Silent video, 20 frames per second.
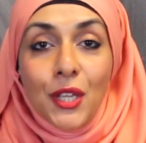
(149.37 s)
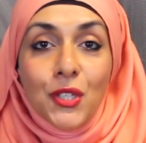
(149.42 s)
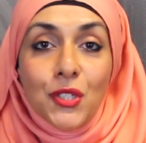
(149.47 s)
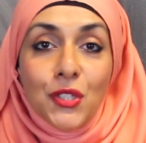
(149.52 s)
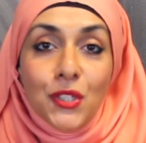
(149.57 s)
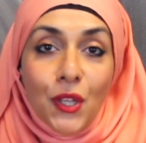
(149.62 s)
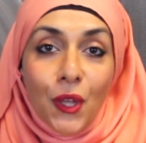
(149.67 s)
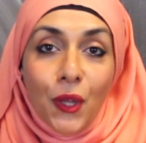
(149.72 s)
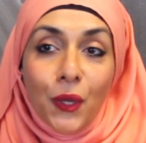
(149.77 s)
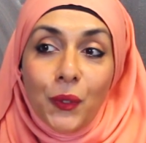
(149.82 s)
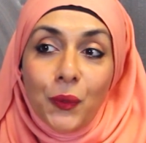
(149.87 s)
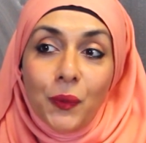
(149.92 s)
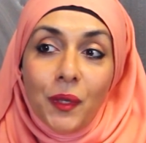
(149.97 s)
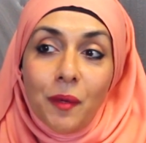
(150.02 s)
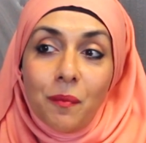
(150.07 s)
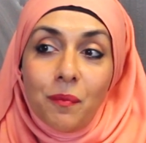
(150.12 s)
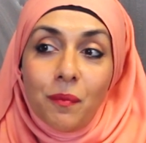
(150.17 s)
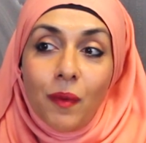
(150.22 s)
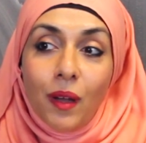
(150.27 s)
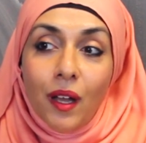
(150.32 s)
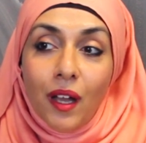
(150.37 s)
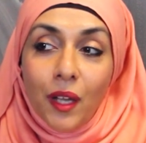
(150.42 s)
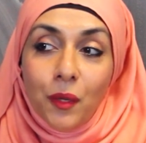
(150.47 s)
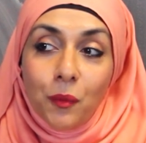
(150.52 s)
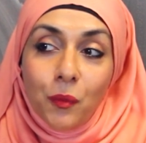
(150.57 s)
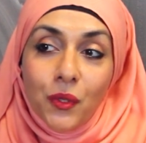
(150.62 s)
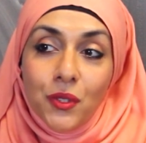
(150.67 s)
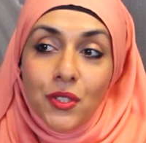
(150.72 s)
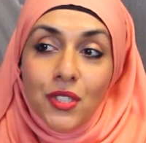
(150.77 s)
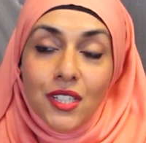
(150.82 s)
So I
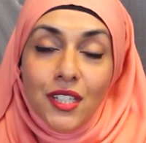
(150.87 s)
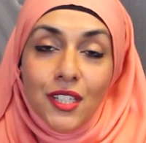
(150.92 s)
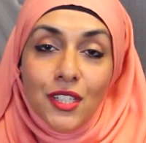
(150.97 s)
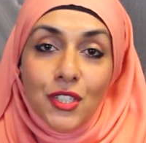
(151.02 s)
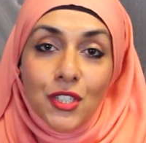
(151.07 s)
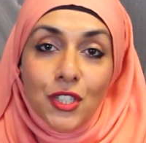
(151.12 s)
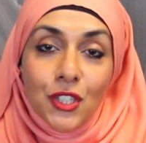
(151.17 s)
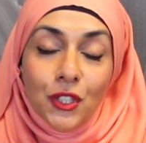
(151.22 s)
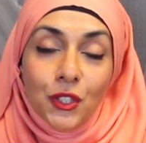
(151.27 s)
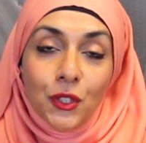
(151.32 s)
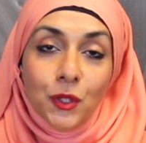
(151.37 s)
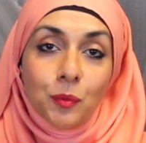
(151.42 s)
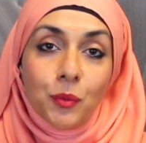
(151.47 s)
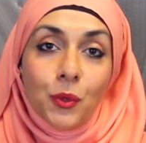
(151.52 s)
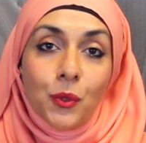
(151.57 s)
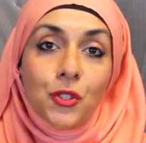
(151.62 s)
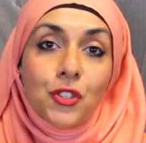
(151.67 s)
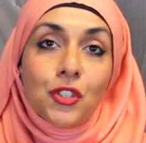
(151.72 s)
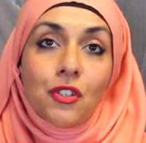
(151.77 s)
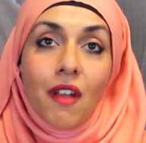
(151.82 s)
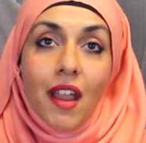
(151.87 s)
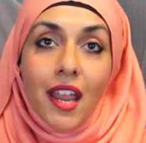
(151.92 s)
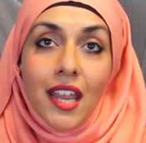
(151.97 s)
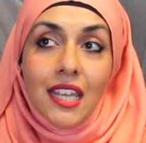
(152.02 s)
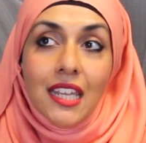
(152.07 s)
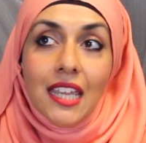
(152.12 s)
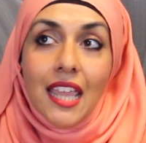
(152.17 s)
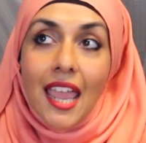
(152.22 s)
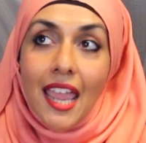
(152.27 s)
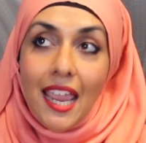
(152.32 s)
wanted to
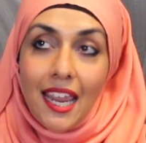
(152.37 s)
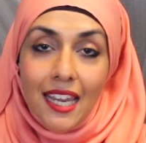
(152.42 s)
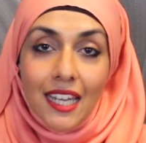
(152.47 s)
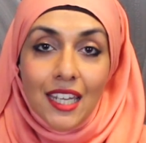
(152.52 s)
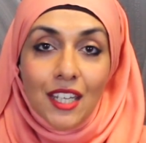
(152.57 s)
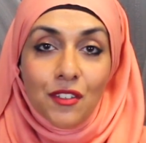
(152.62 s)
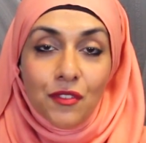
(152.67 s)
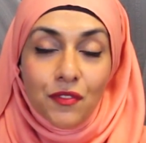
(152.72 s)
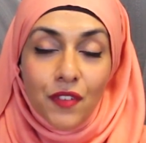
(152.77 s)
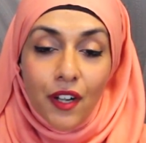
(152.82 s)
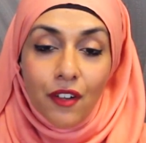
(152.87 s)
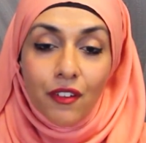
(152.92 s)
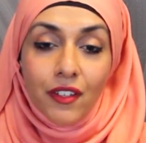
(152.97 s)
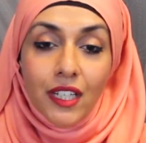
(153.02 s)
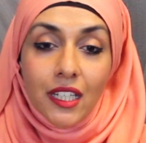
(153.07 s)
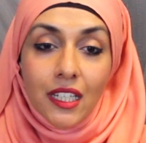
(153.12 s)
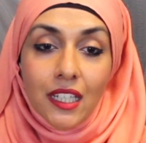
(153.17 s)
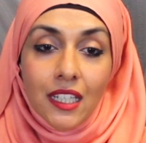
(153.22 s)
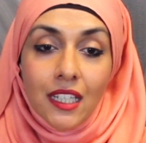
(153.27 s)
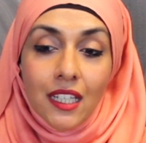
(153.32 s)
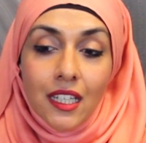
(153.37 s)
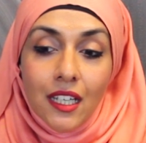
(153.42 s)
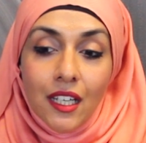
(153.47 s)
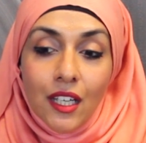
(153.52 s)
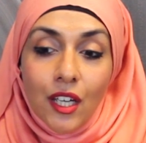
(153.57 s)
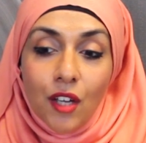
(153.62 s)
portray a very